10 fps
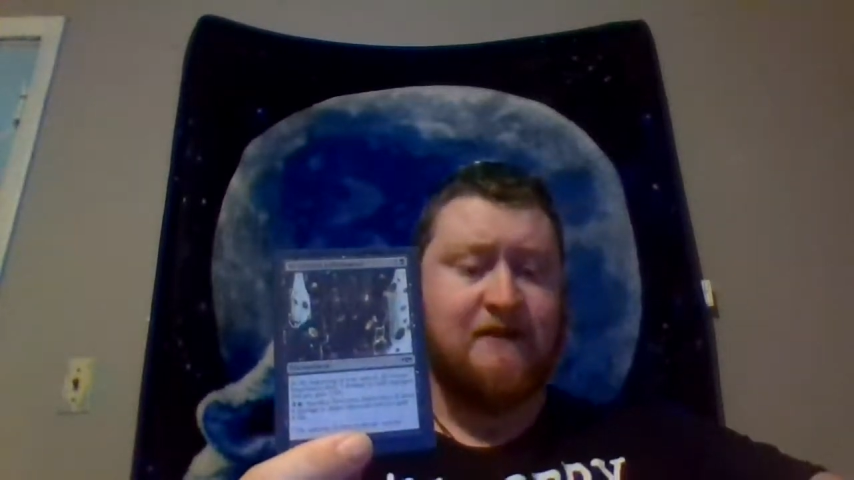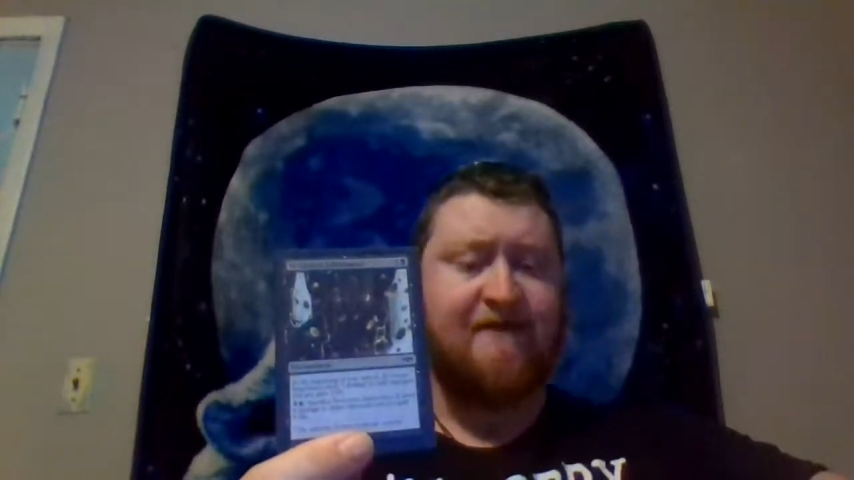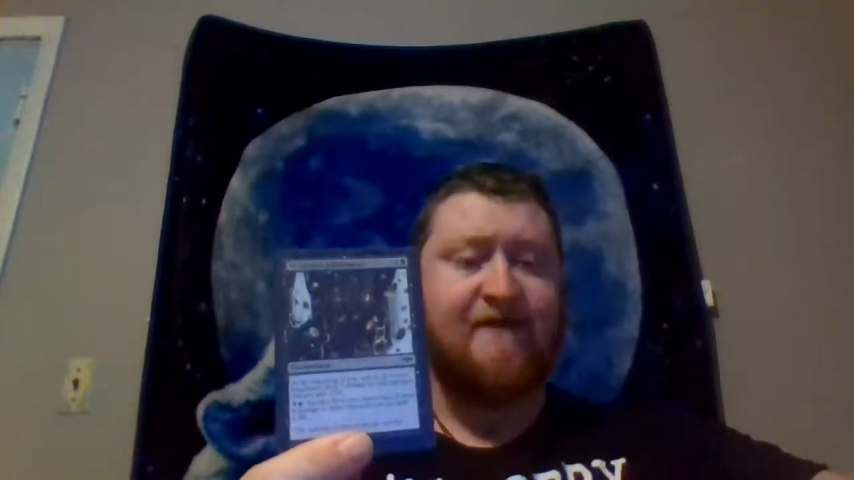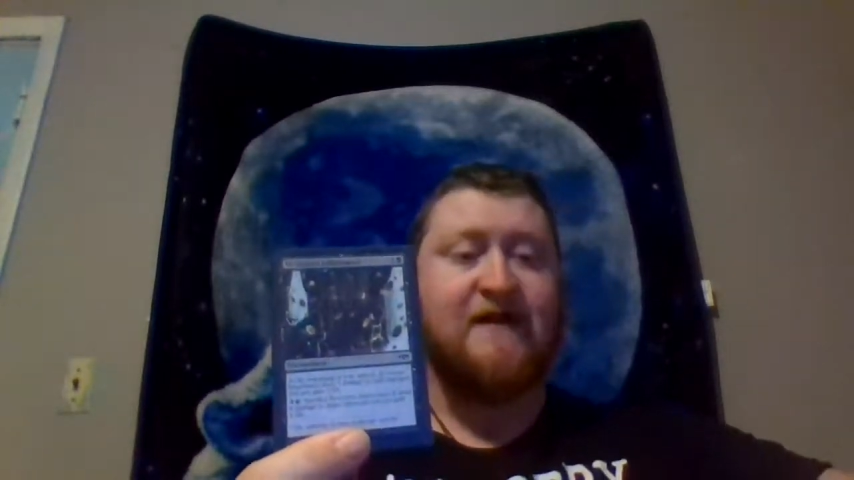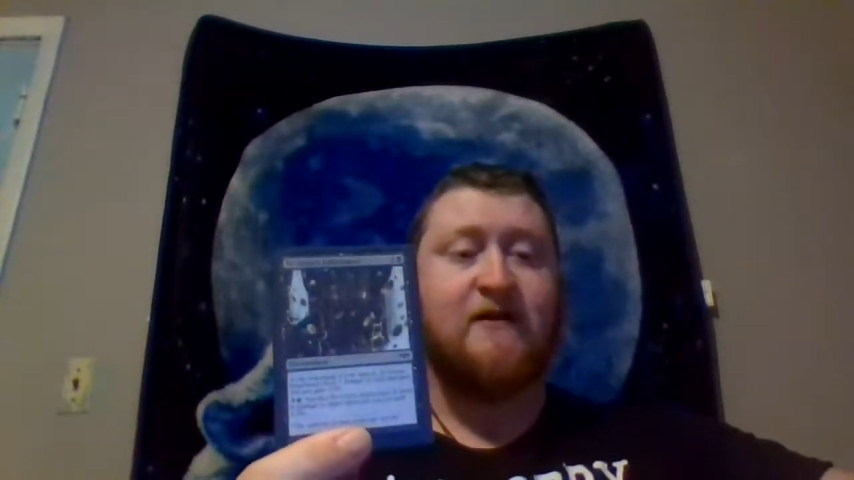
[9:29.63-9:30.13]

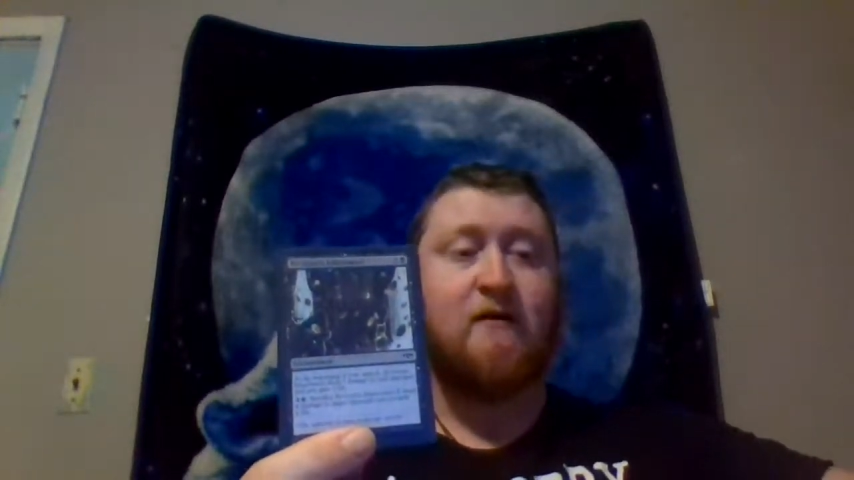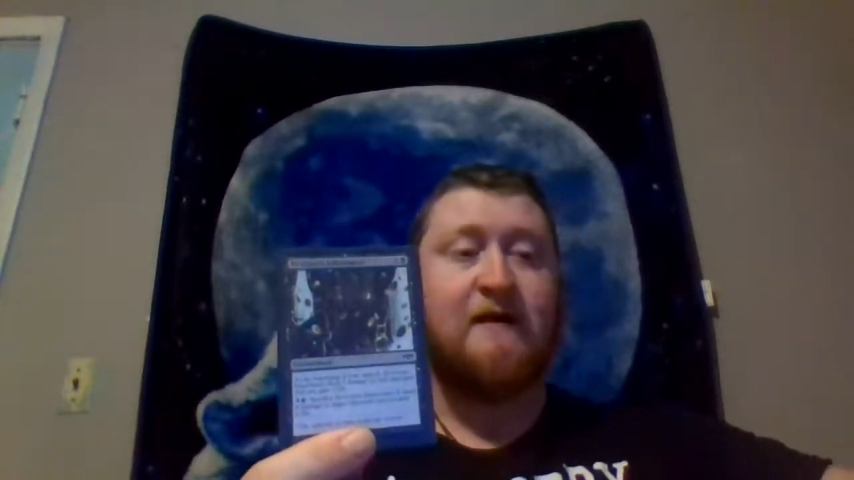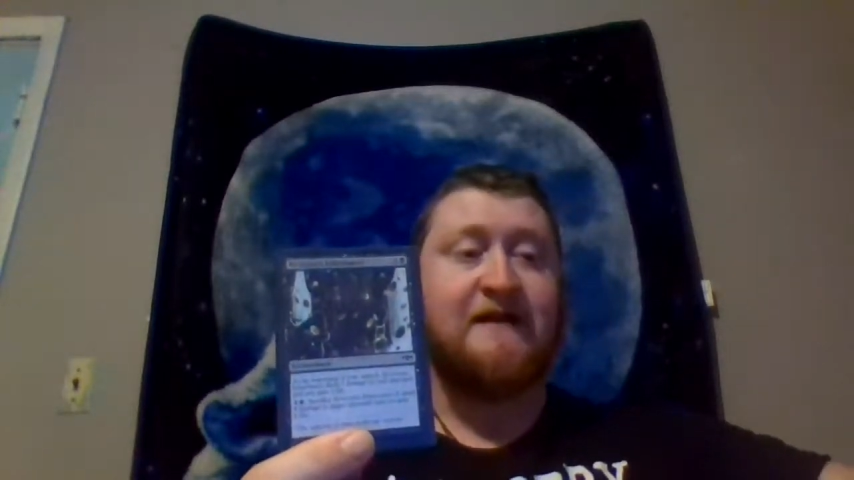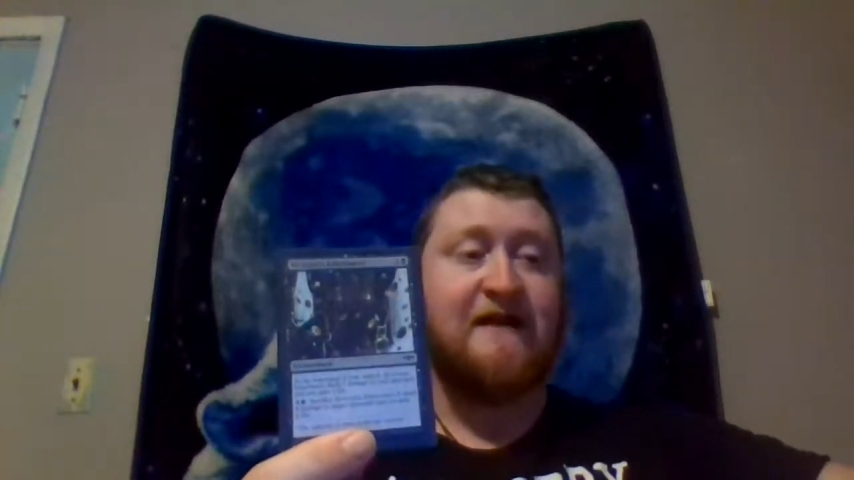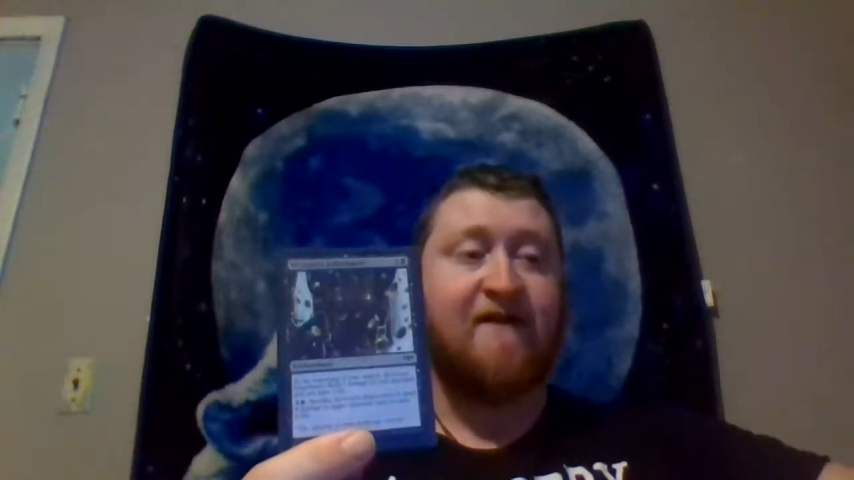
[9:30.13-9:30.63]
any
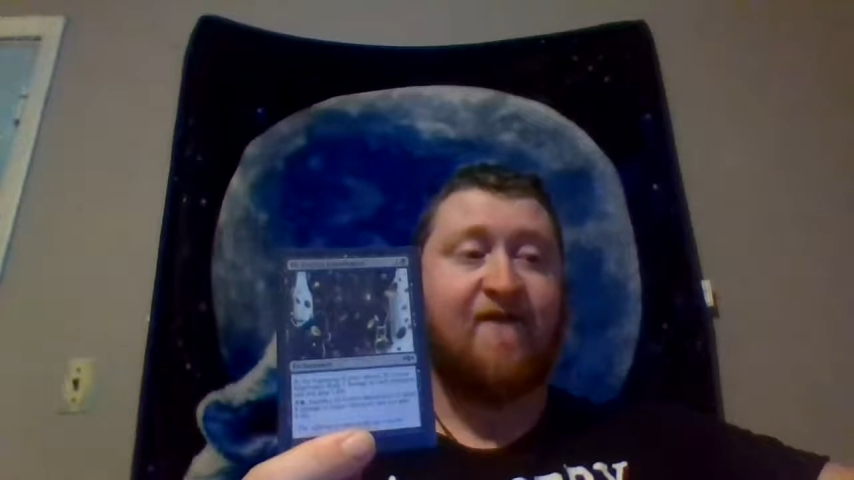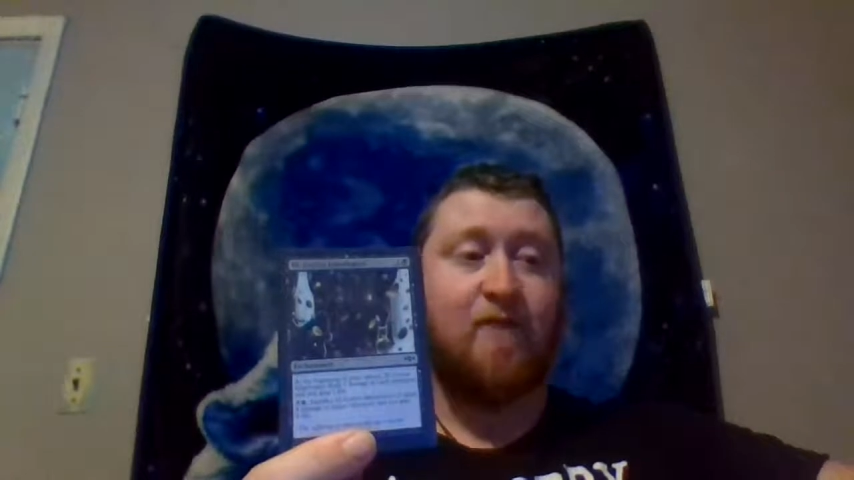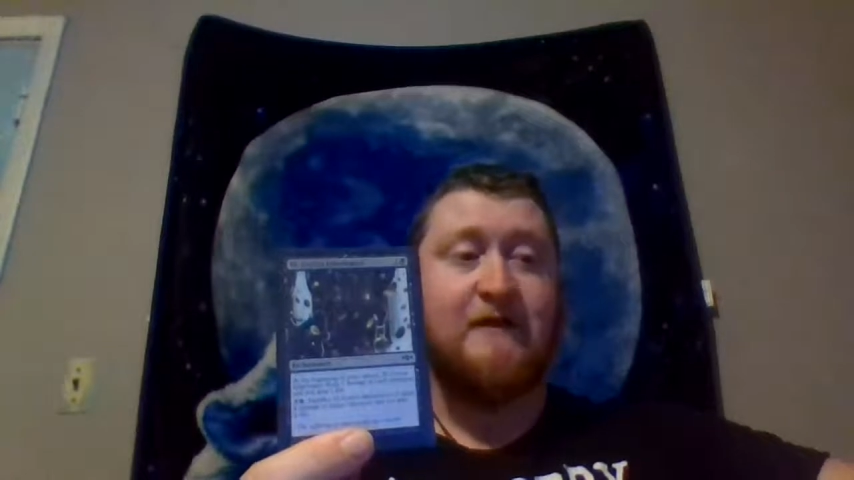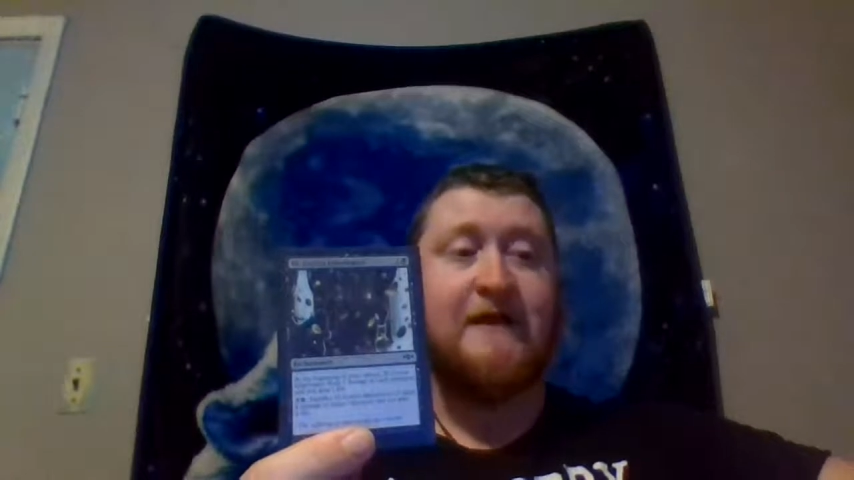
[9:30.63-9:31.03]
target take 4